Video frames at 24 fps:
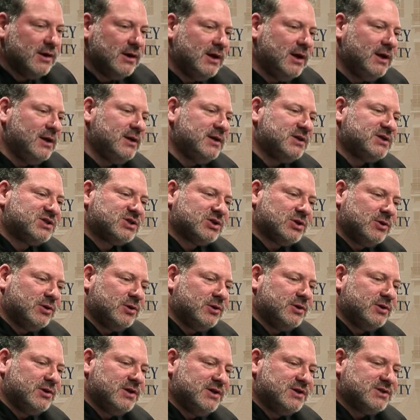Innes
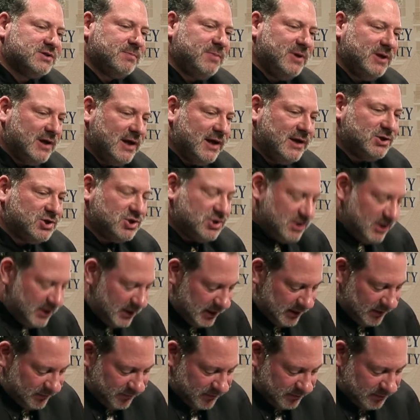earned his
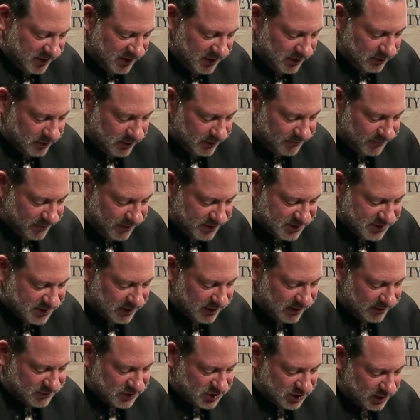PhD from the
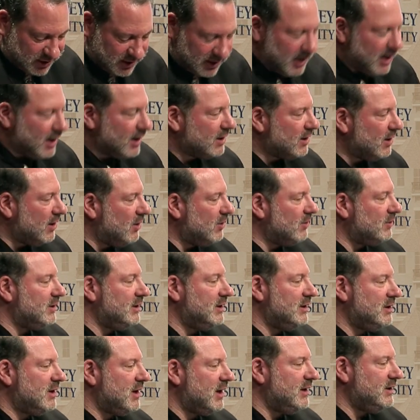University of Chicago
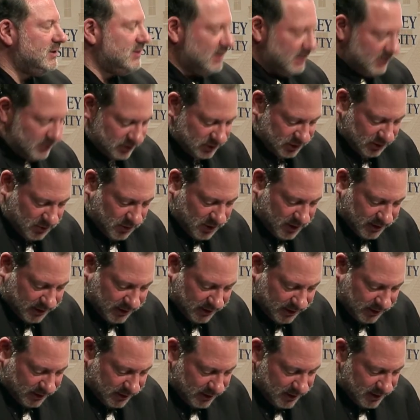in
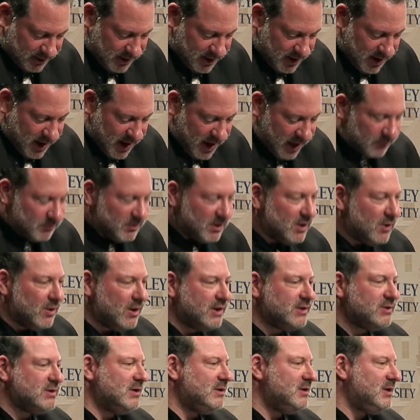1920 and went
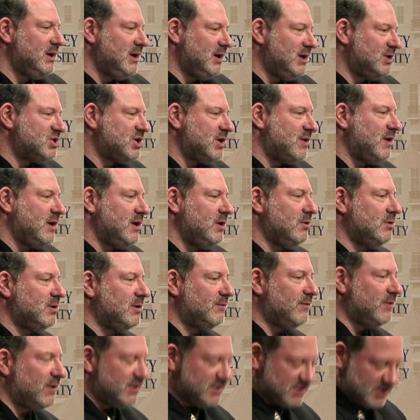on to teach at the
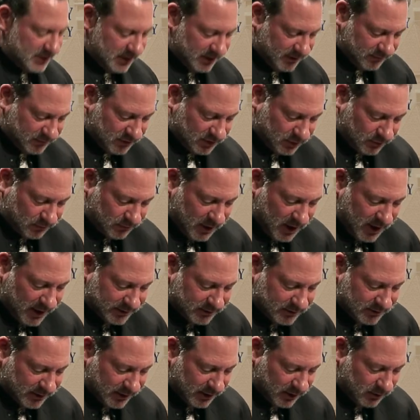University of
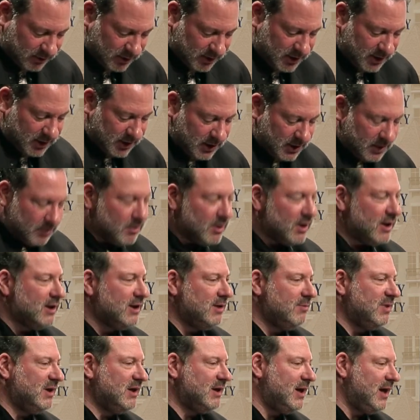Toronto, where he
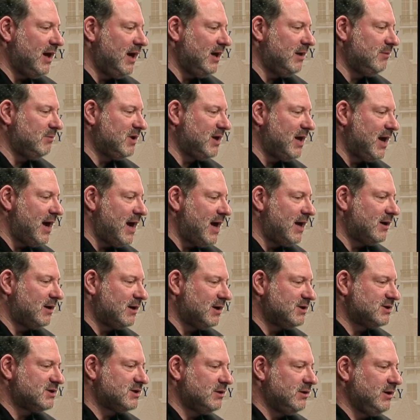became
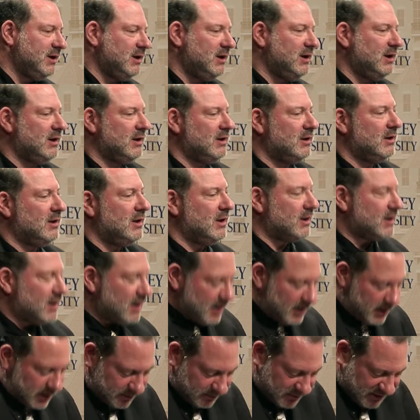Canada's leading
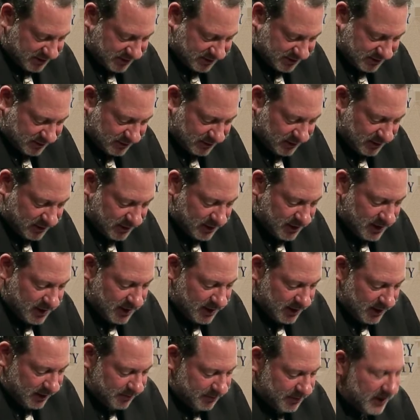economist.
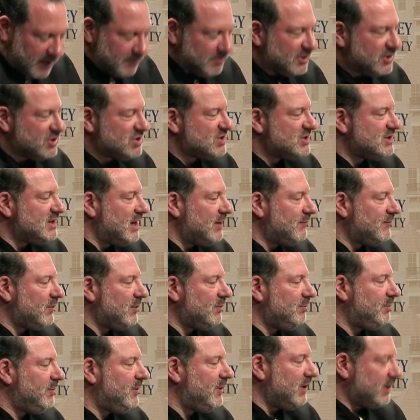He published several
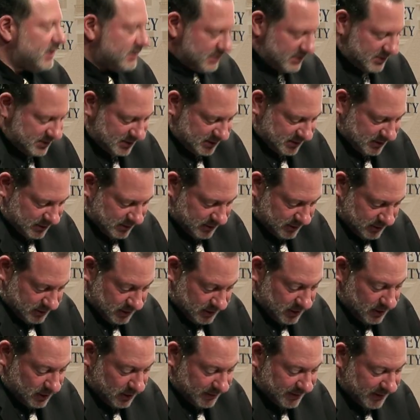books
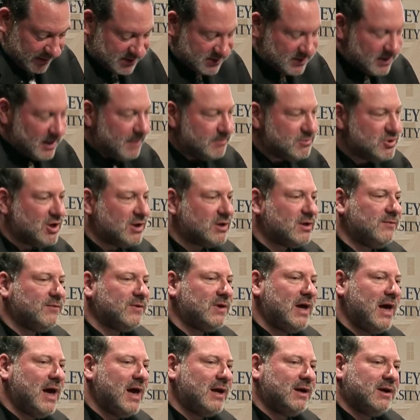on the subject of
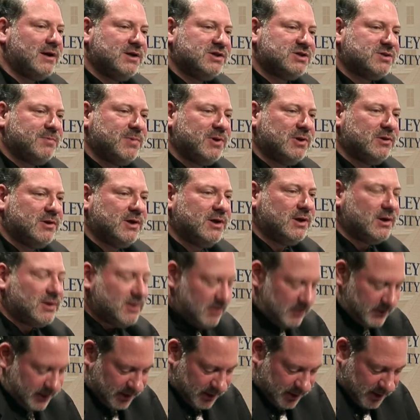Canada's
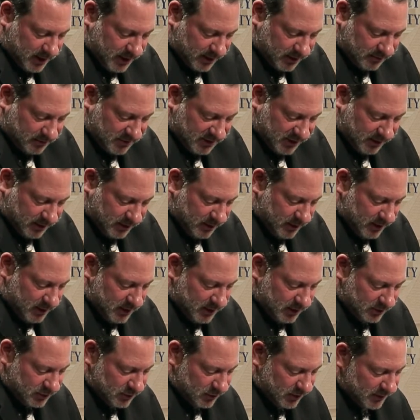political economy
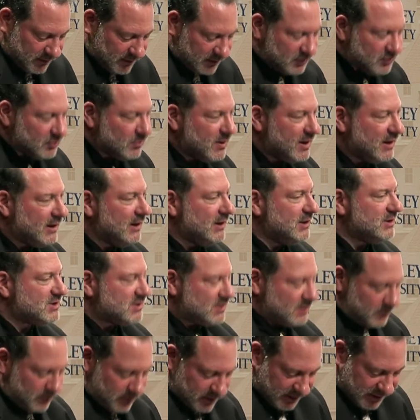during the 20s,
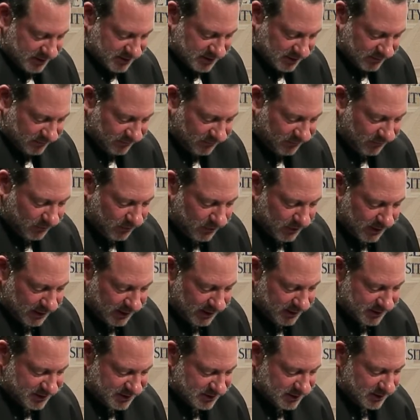30s, and
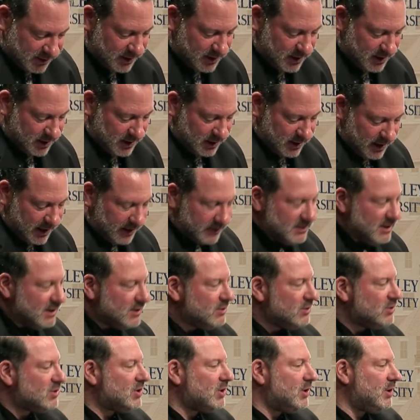40s, and
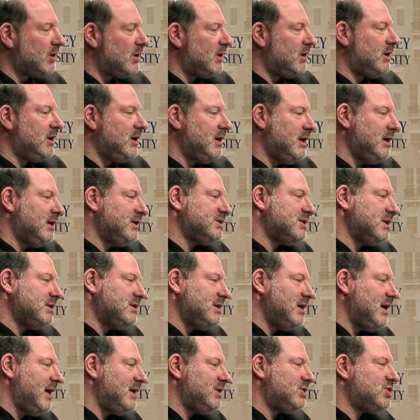didn't turn his
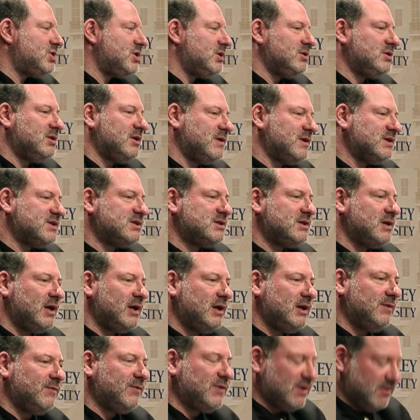attention to the
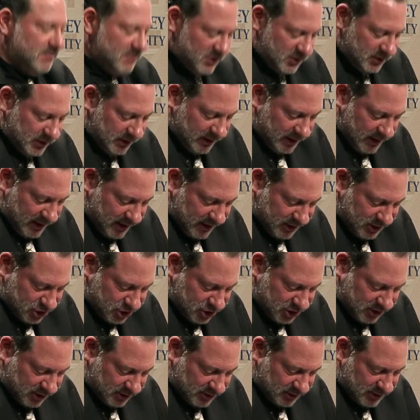study of
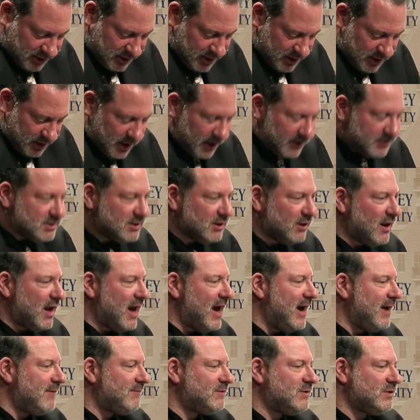communication until
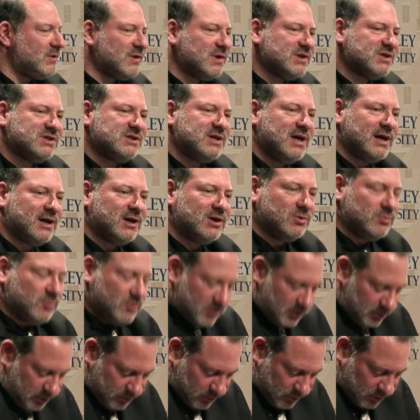after the Second
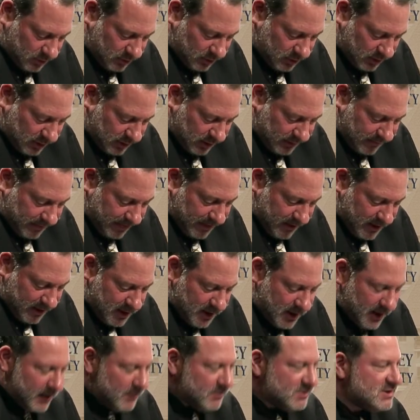World War.
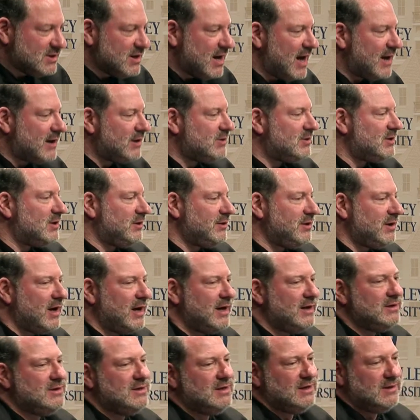It was not until
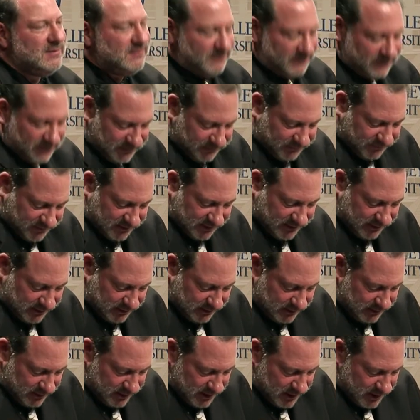
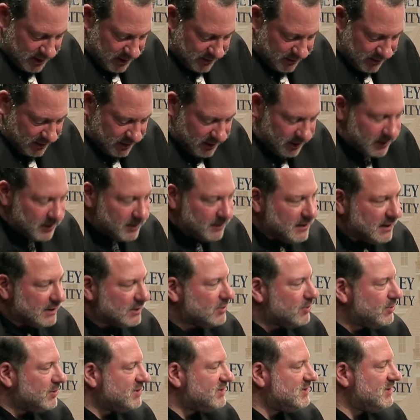1950, the year that
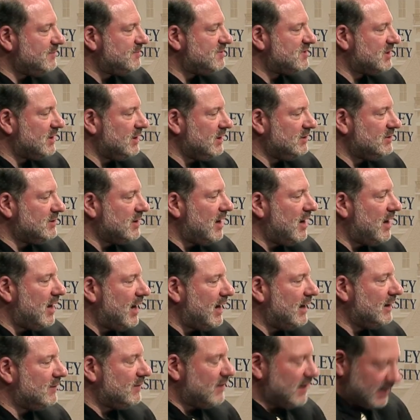Korzybski
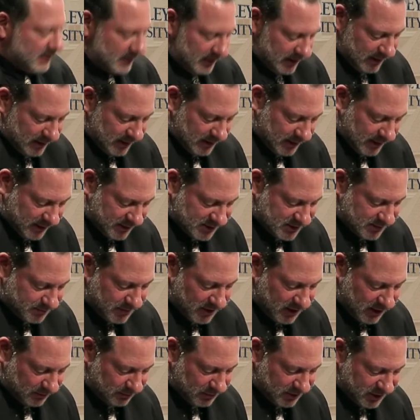died, that Innes
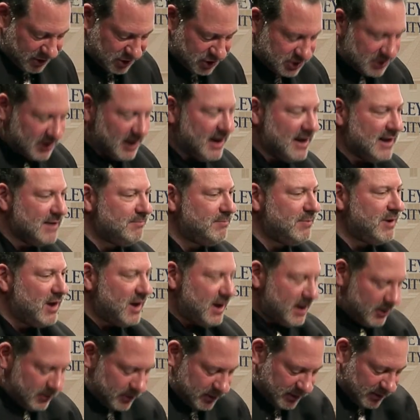published
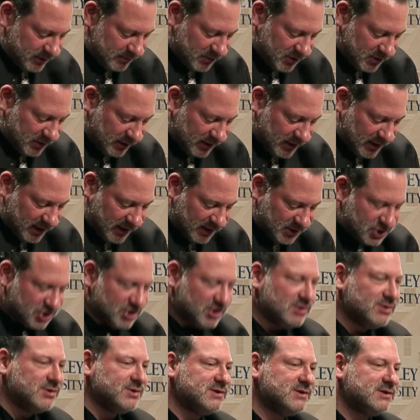Empire in
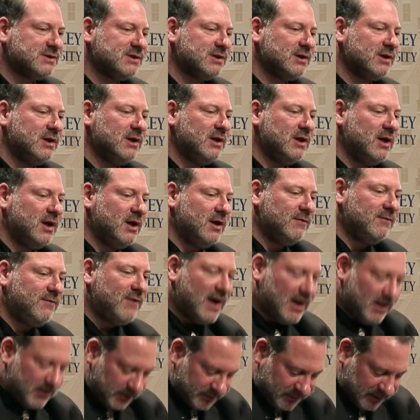Communications,
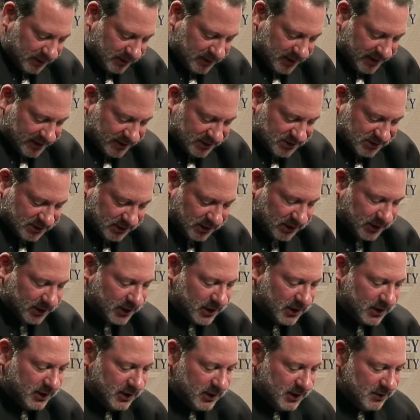followed the next
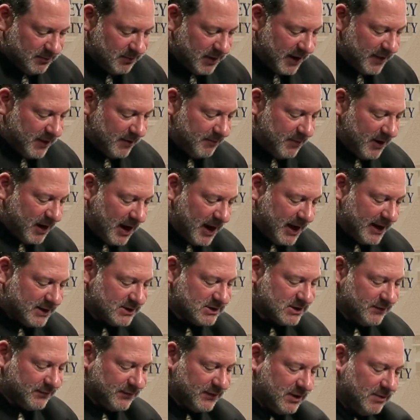year by The Bias of